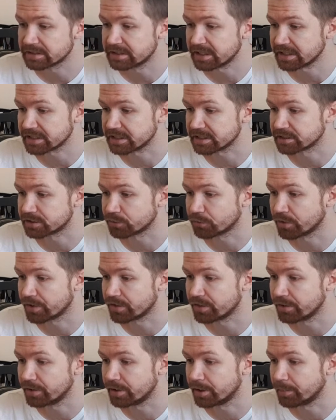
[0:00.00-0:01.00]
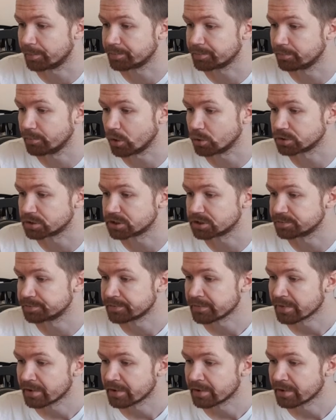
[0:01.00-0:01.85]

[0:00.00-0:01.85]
dug it with moats.